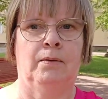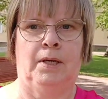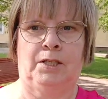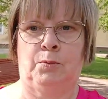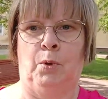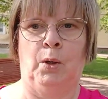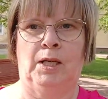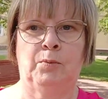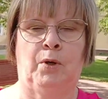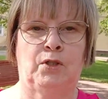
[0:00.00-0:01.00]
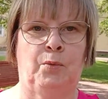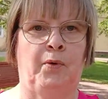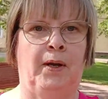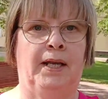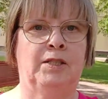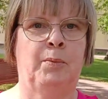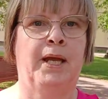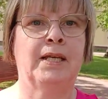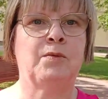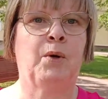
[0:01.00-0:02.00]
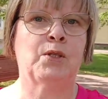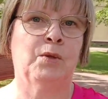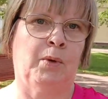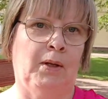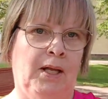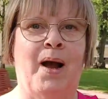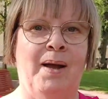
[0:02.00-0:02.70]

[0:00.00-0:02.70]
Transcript: as small as possible and as big as possible.